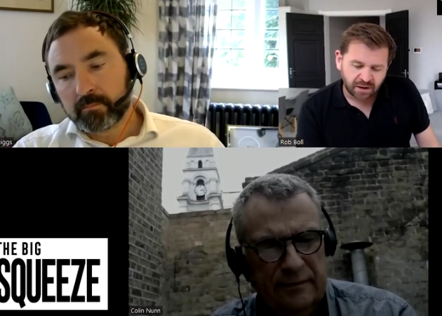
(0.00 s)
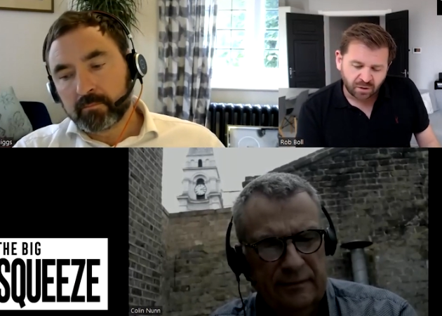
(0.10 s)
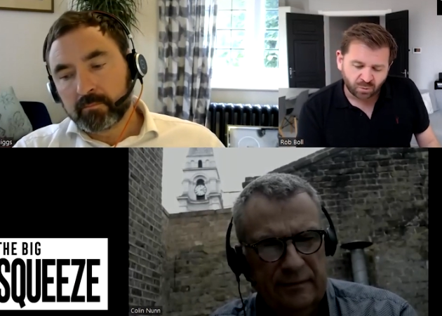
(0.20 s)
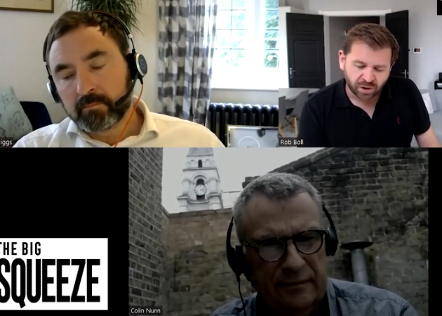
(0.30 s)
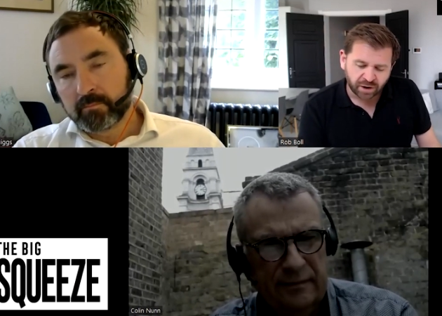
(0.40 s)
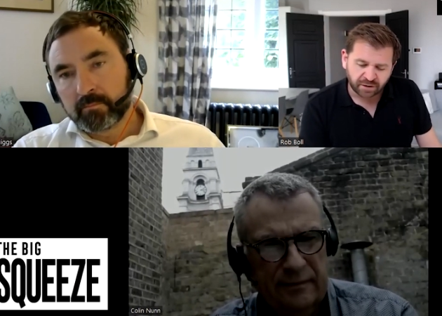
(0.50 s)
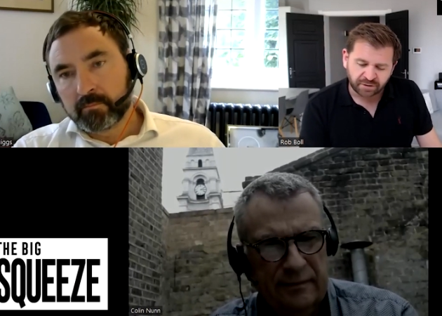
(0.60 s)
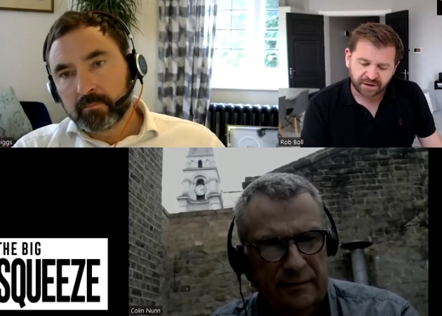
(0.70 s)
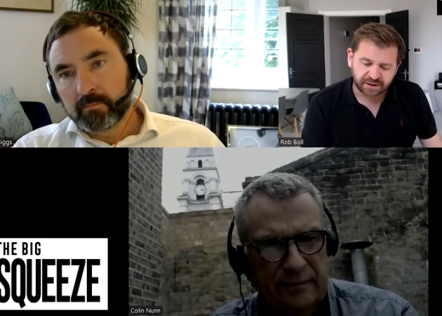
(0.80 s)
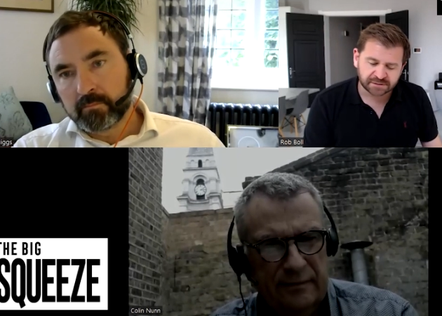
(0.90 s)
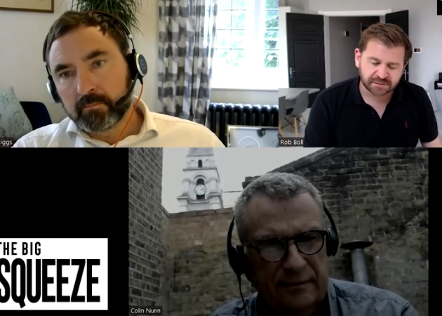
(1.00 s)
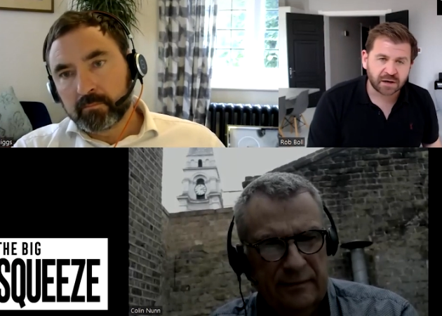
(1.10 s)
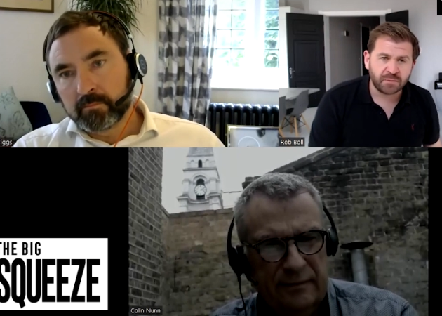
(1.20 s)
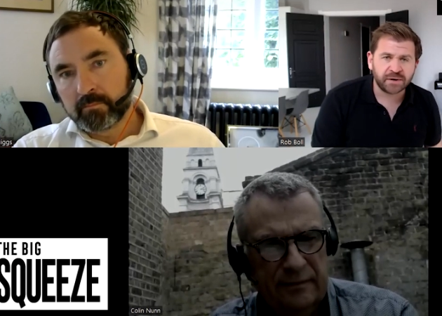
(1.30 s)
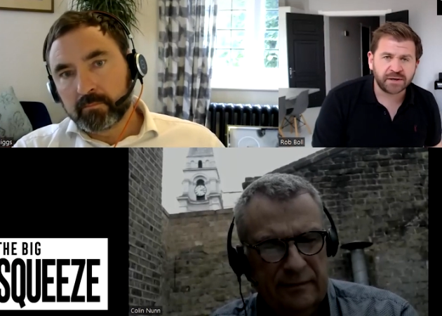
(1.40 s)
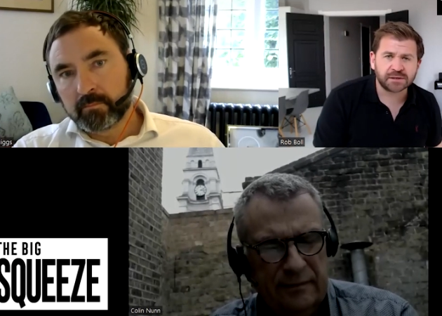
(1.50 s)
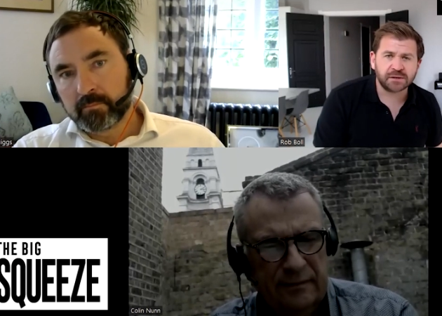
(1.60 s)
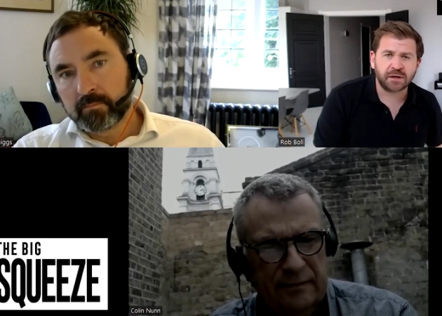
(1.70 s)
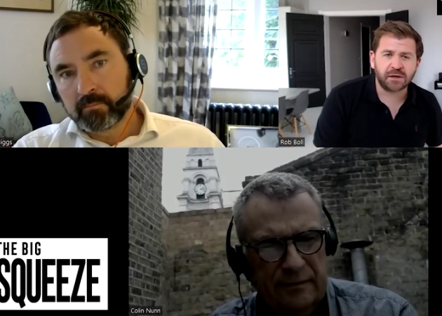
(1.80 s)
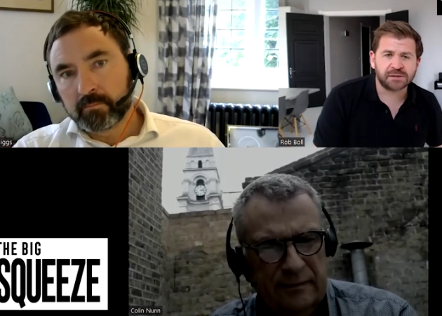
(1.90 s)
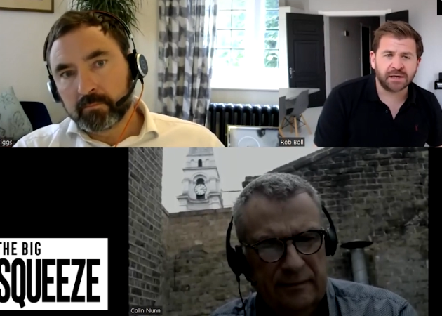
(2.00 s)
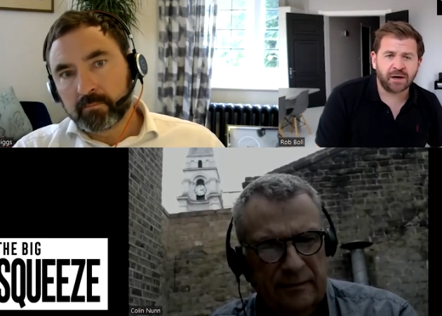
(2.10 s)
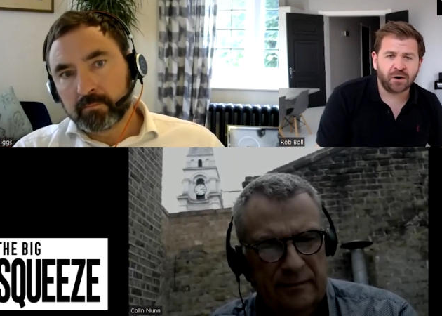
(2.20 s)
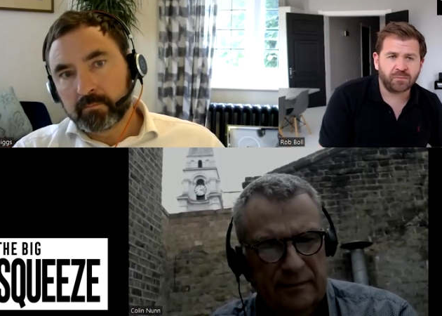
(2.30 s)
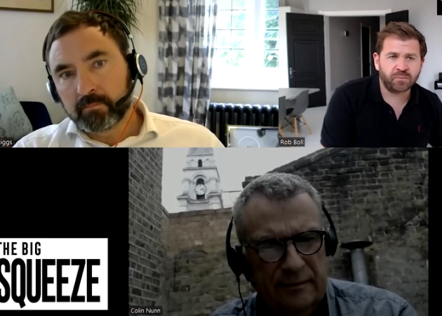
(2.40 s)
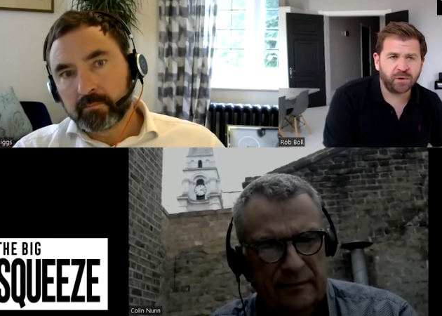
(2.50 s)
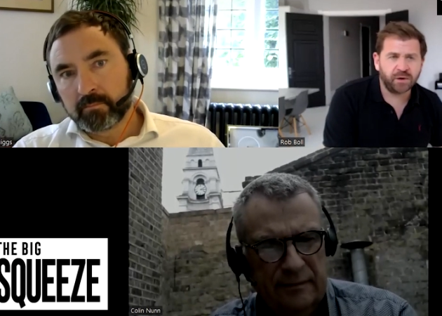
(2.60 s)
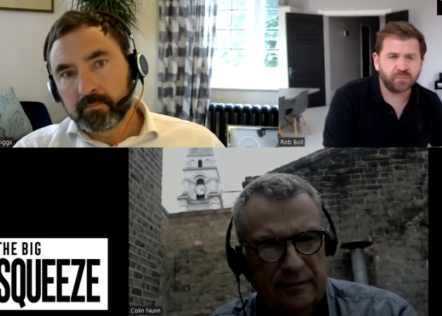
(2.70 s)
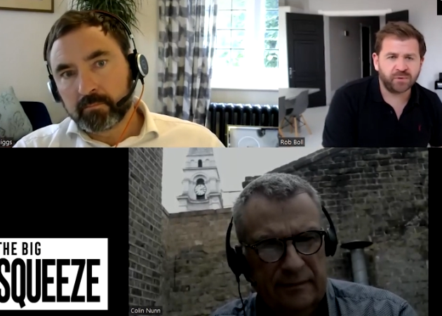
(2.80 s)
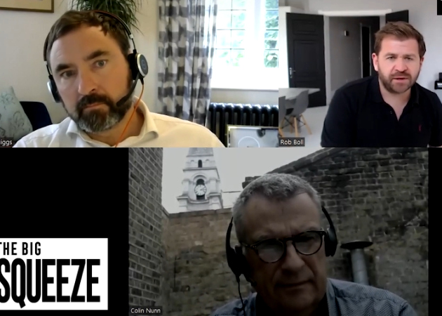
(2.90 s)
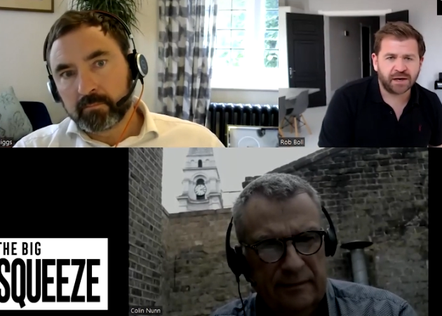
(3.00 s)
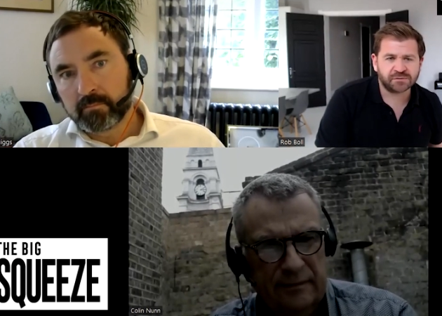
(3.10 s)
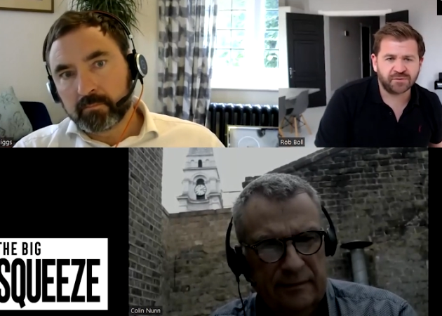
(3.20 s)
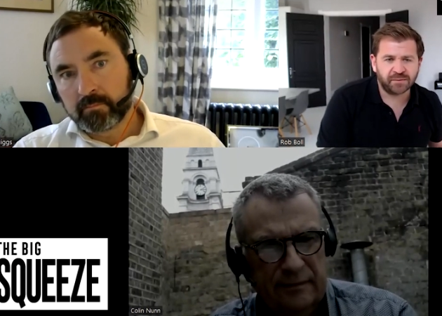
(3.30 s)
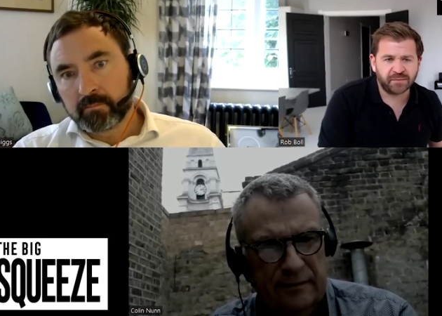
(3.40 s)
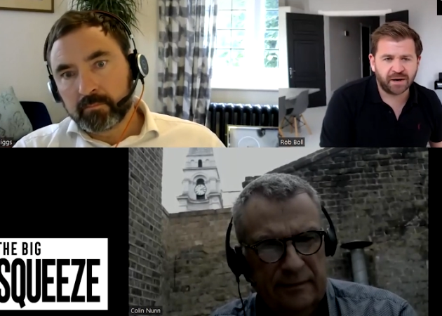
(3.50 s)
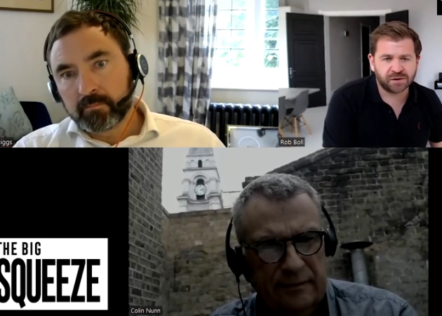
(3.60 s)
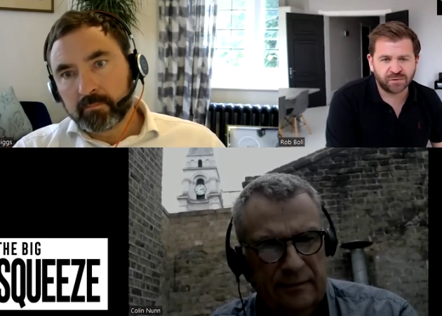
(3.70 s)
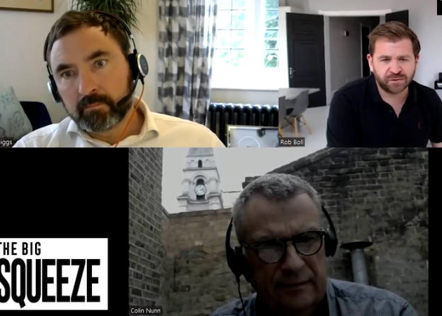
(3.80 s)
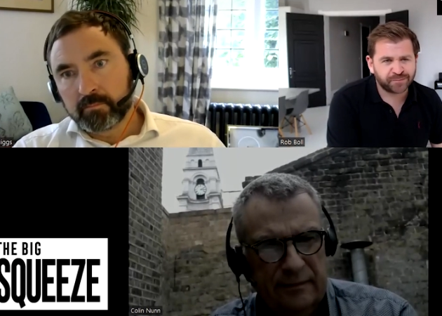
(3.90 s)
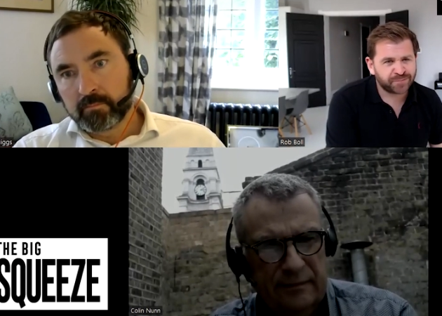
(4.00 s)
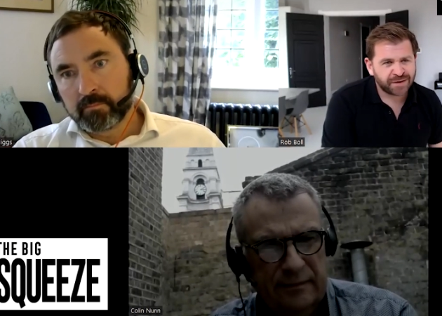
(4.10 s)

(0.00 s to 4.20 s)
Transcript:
Speaker 1: what kind of things companies can do to help with with cash flow management?